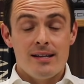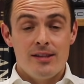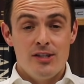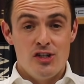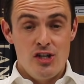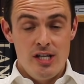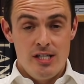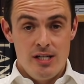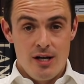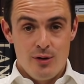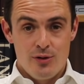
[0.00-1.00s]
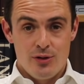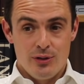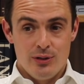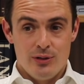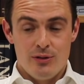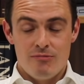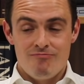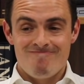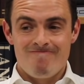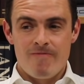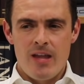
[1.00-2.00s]
The GTO tour.
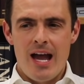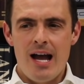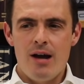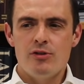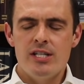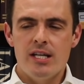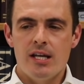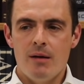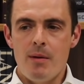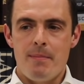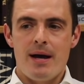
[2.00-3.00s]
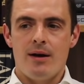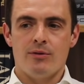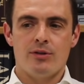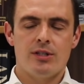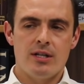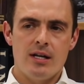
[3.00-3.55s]
How did it come about?